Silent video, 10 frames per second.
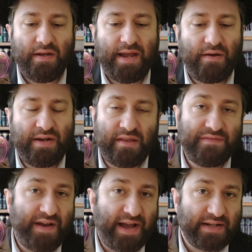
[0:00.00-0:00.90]
Now, another
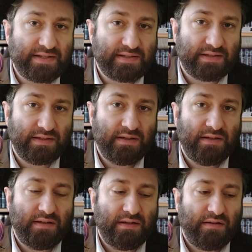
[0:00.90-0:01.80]
fact
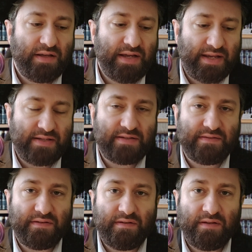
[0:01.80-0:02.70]
is
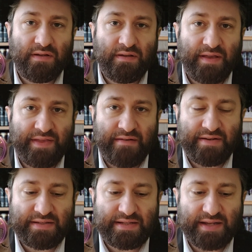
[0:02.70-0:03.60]
that there
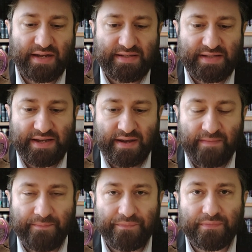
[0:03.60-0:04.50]
is this
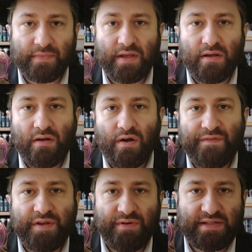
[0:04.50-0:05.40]
idea of
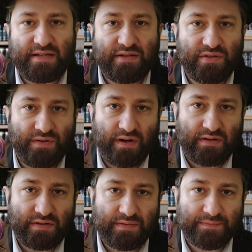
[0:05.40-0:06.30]
Yeridat
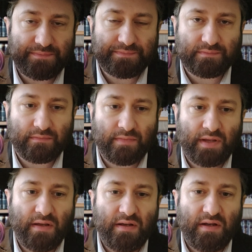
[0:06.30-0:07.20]
Hadorot
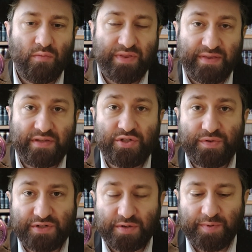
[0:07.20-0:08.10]
within the
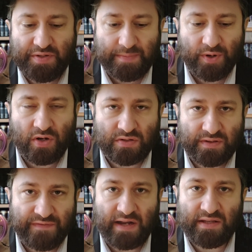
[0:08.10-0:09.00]
Jewish community because of
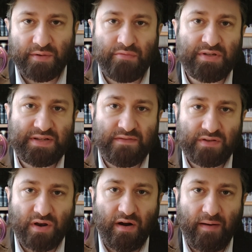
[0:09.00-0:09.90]
the fact that we received the
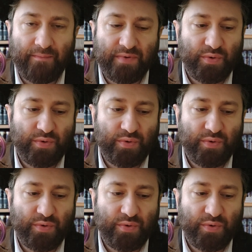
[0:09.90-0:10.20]
Torah.